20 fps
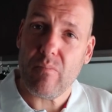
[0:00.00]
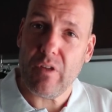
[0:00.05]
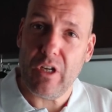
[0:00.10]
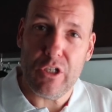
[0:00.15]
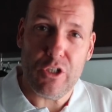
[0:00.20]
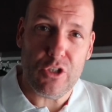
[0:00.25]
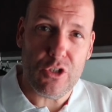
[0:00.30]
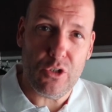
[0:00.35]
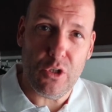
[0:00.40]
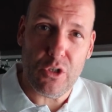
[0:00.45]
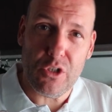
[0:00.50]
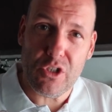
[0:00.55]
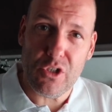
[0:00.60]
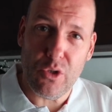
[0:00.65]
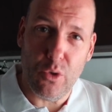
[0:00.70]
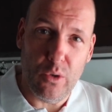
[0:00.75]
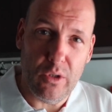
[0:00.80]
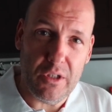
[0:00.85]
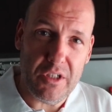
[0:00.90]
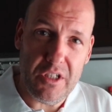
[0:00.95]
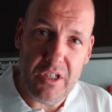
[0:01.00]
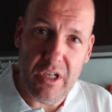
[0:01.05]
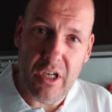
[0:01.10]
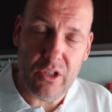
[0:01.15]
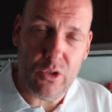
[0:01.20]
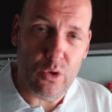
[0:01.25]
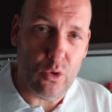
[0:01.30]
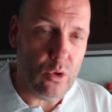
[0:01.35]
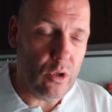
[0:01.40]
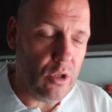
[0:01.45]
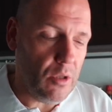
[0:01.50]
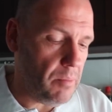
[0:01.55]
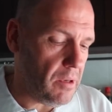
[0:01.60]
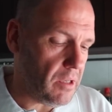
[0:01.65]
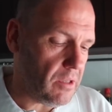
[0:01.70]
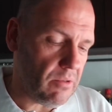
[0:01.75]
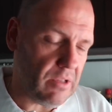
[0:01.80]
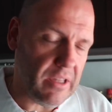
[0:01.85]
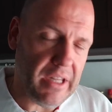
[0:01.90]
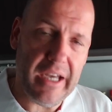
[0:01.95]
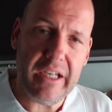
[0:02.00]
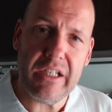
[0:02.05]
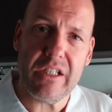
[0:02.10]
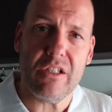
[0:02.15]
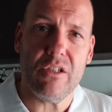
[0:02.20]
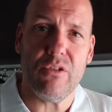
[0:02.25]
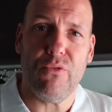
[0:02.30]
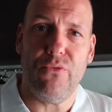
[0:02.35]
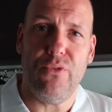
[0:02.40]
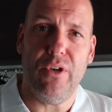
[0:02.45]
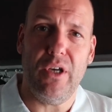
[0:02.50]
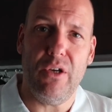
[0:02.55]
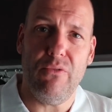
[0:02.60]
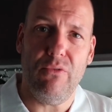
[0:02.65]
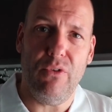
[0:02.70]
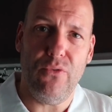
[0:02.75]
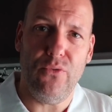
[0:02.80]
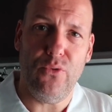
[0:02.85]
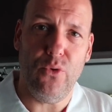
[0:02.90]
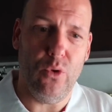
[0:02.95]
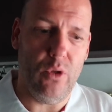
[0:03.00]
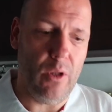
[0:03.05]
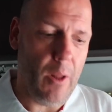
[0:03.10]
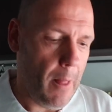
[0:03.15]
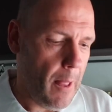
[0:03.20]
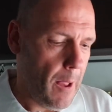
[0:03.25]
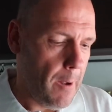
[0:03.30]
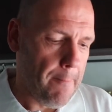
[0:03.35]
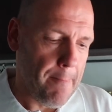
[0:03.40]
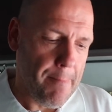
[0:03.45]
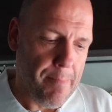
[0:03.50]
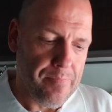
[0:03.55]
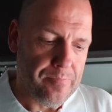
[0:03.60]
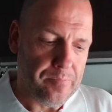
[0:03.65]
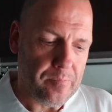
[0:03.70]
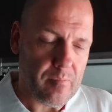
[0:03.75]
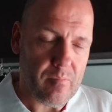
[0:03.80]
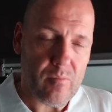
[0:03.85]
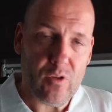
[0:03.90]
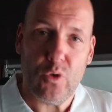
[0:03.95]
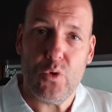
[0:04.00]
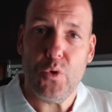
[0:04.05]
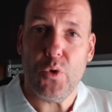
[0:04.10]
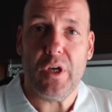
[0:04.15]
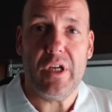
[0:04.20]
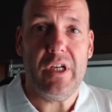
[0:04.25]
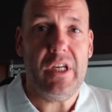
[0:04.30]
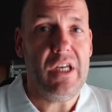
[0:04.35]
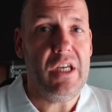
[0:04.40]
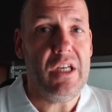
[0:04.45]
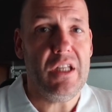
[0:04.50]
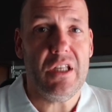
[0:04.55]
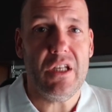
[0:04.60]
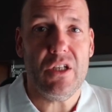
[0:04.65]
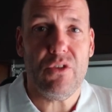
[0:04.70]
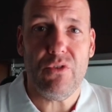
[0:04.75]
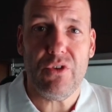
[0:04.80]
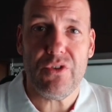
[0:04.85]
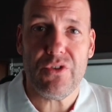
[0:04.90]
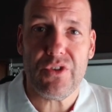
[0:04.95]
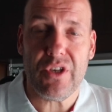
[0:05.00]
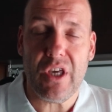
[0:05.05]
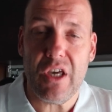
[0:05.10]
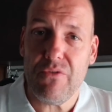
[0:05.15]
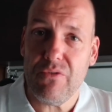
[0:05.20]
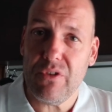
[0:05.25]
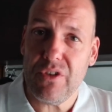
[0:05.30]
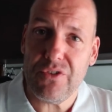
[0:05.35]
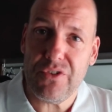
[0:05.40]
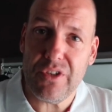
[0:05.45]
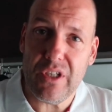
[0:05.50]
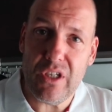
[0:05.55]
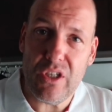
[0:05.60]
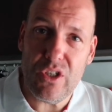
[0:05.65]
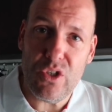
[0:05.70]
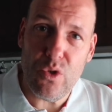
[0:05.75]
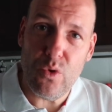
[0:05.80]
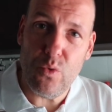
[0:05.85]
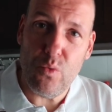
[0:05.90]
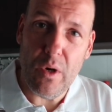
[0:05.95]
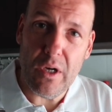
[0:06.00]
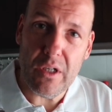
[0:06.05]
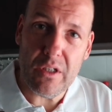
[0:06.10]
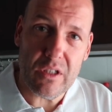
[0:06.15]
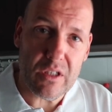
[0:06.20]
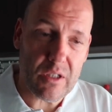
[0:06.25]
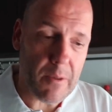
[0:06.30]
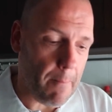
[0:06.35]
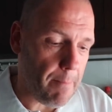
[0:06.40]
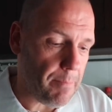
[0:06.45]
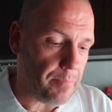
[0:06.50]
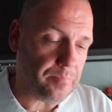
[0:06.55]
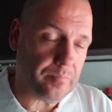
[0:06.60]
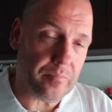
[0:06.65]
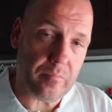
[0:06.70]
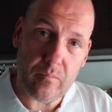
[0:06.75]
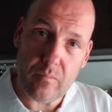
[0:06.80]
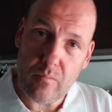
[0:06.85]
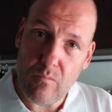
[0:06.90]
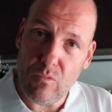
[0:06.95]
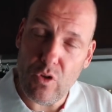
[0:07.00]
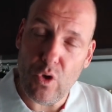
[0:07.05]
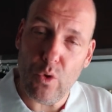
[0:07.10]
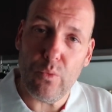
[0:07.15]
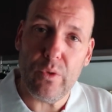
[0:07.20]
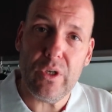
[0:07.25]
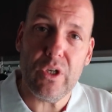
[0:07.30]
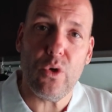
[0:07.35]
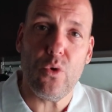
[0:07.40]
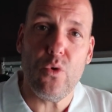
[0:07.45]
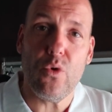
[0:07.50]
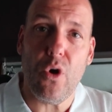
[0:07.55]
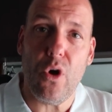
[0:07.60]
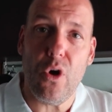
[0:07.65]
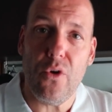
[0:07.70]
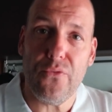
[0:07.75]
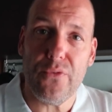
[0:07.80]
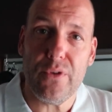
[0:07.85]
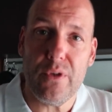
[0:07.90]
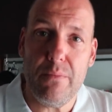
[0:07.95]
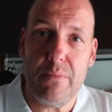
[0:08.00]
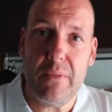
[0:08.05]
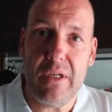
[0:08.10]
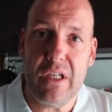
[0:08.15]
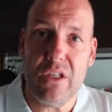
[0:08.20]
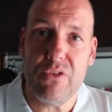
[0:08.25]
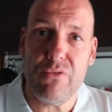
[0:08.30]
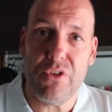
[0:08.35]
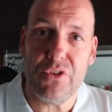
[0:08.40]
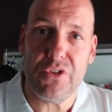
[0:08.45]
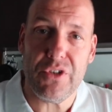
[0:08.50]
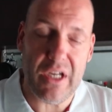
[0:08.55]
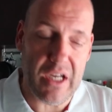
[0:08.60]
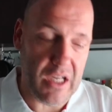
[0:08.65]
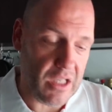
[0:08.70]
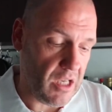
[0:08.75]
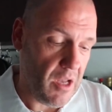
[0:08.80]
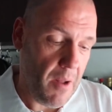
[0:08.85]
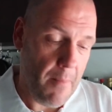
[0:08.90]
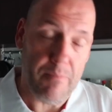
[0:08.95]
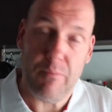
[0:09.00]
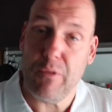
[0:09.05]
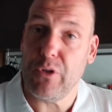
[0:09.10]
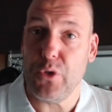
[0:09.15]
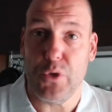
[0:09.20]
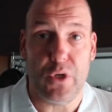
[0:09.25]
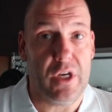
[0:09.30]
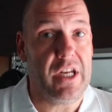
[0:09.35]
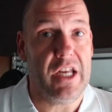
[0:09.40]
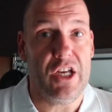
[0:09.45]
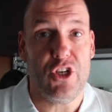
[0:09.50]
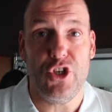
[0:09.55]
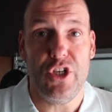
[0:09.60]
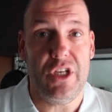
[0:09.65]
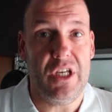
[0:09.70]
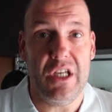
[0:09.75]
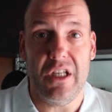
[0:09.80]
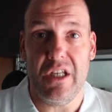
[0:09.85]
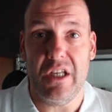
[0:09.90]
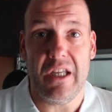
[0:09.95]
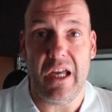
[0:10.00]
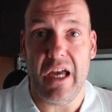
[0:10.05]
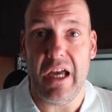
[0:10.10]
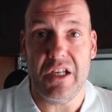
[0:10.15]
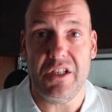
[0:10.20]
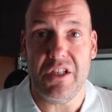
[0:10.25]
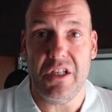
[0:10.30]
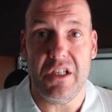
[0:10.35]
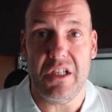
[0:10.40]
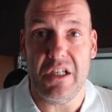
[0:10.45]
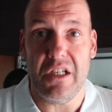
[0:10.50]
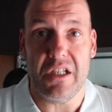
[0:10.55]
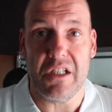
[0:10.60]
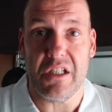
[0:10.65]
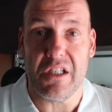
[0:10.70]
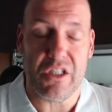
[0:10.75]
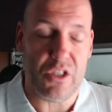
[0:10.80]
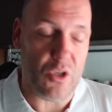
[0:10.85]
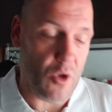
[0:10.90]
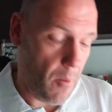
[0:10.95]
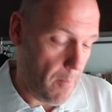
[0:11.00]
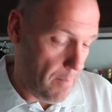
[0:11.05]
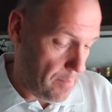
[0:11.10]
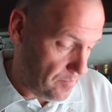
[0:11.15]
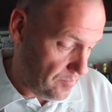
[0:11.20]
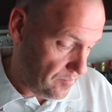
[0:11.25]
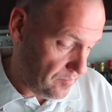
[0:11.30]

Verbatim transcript: It's not salty at all, but nice and flavorful. You can eat it with everything you want we cook often meat with that but you can actually eat it as it is so